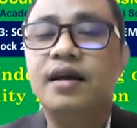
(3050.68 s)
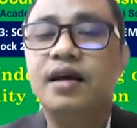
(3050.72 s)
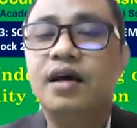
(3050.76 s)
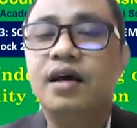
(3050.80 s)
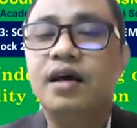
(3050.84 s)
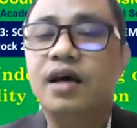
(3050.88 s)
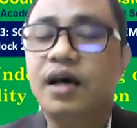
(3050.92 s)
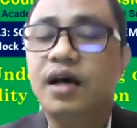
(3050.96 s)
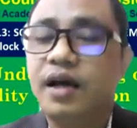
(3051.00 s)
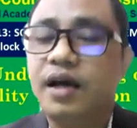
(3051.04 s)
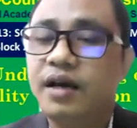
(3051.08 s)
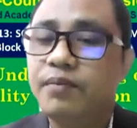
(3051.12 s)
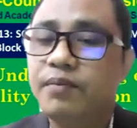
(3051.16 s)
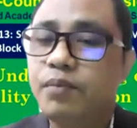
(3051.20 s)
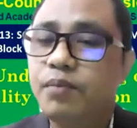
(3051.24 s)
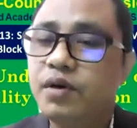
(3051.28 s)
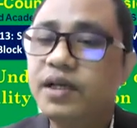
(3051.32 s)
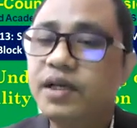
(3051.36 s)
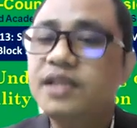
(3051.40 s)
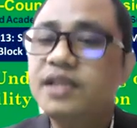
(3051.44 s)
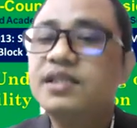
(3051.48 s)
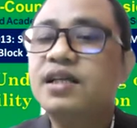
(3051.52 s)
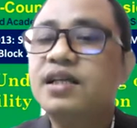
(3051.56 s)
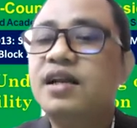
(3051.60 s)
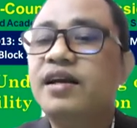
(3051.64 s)
and
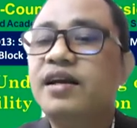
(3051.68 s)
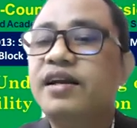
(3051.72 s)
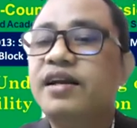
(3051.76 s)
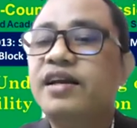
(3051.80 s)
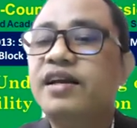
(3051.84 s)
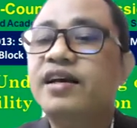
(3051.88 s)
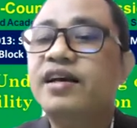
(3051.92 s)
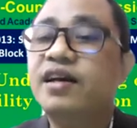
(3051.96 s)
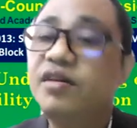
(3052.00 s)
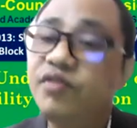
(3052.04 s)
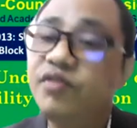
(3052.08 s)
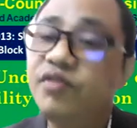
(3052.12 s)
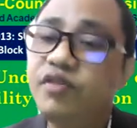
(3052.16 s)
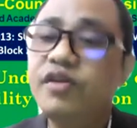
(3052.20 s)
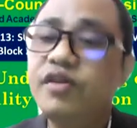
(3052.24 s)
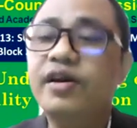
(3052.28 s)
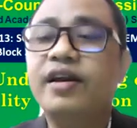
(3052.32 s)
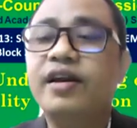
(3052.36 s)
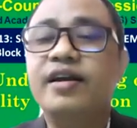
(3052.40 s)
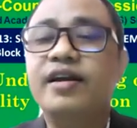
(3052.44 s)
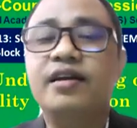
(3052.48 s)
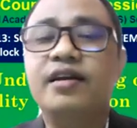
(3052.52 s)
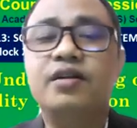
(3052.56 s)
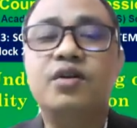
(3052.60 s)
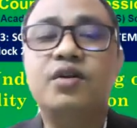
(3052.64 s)
potentially
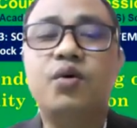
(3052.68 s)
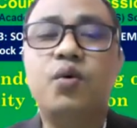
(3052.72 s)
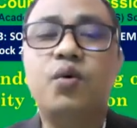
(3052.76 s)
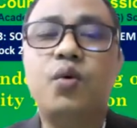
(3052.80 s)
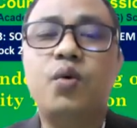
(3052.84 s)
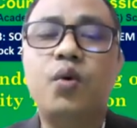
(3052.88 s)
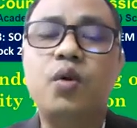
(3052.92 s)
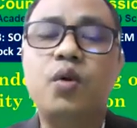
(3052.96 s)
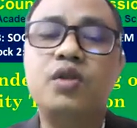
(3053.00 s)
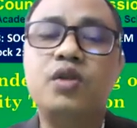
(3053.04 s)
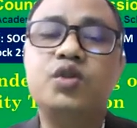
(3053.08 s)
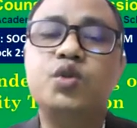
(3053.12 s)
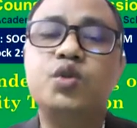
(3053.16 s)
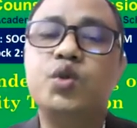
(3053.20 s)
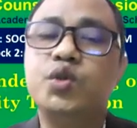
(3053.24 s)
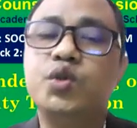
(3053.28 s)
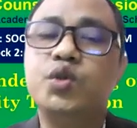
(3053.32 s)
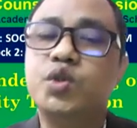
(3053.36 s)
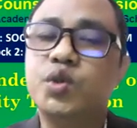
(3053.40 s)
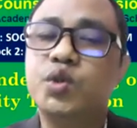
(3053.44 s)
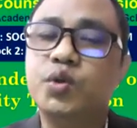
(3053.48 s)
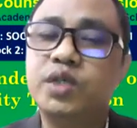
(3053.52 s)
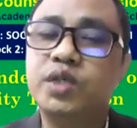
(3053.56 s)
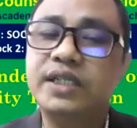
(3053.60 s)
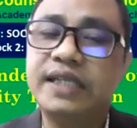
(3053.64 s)
reconfiguring the whole
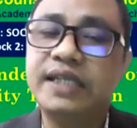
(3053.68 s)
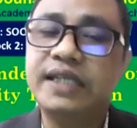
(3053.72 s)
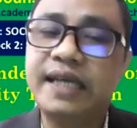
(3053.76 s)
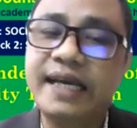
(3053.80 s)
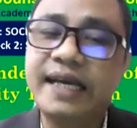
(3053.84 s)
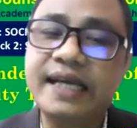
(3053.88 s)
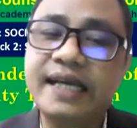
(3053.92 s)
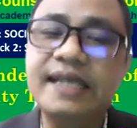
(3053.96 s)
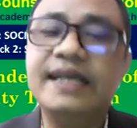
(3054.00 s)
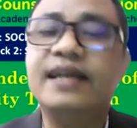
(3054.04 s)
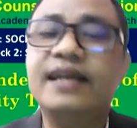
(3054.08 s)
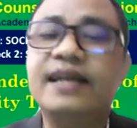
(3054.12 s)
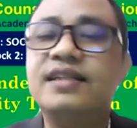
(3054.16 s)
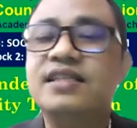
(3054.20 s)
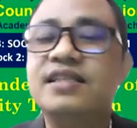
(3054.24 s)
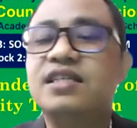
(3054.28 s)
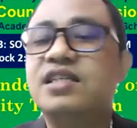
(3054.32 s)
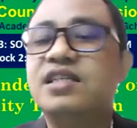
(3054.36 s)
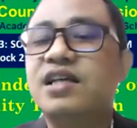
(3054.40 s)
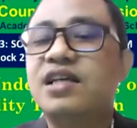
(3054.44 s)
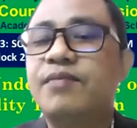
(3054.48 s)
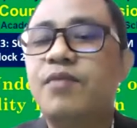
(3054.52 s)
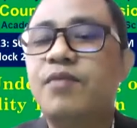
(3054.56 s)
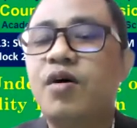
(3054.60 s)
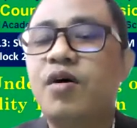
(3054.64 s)
socio-technical
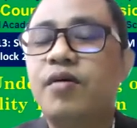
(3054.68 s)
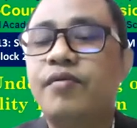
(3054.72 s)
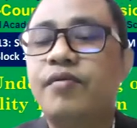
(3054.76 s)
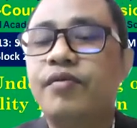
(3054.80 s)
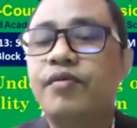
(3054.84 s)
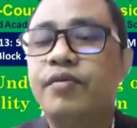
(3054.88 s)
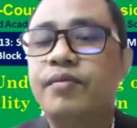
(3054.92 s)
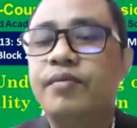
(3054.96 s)
system of